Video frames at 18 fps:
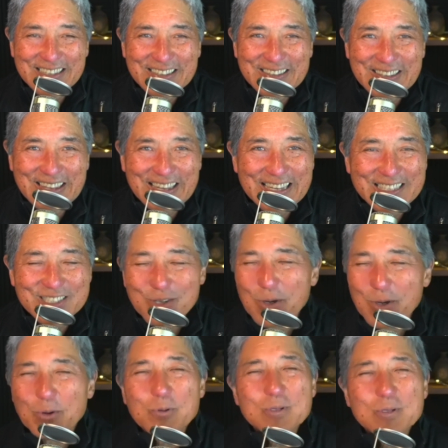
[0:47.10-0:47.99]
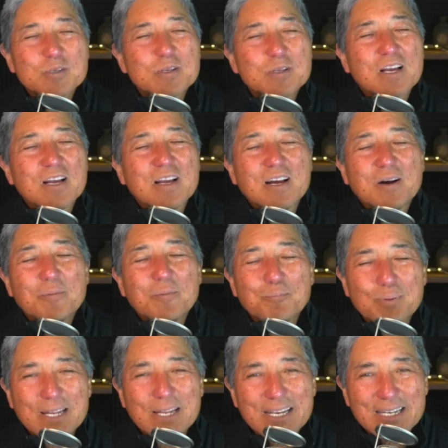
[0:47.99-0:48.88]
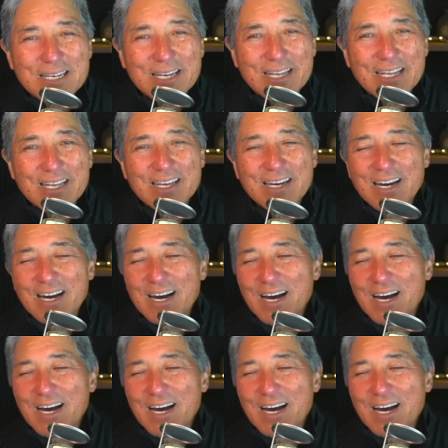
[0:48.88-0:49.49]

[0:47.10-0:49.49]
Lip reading: And so it was completely,